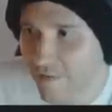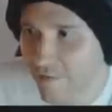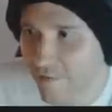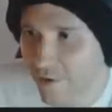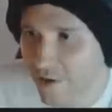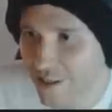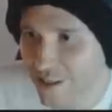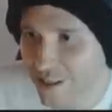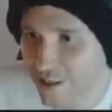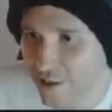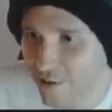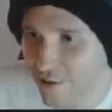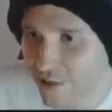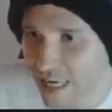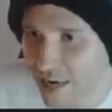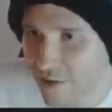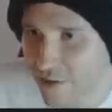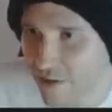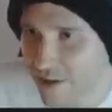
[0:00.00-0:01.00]
It forces you
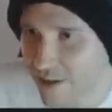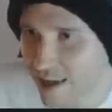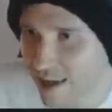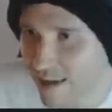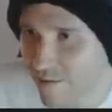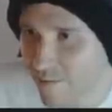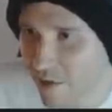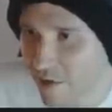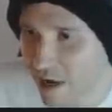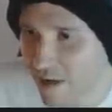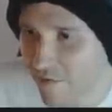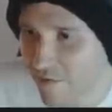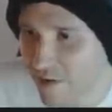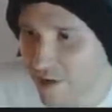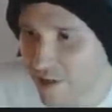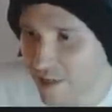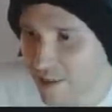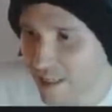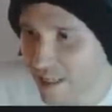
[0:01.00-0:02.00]
down the same path.
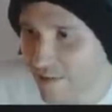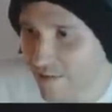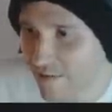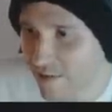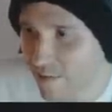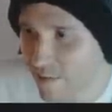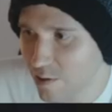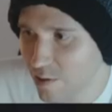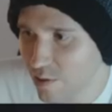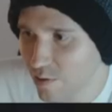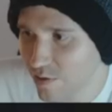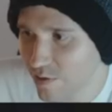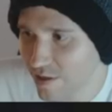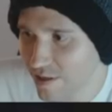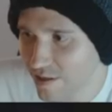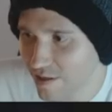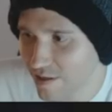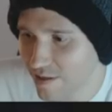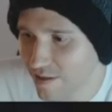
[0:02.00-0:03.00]
It doesn't give you a
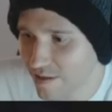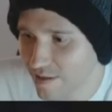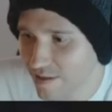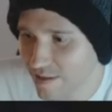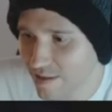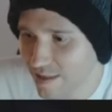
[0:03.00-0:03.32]
choice.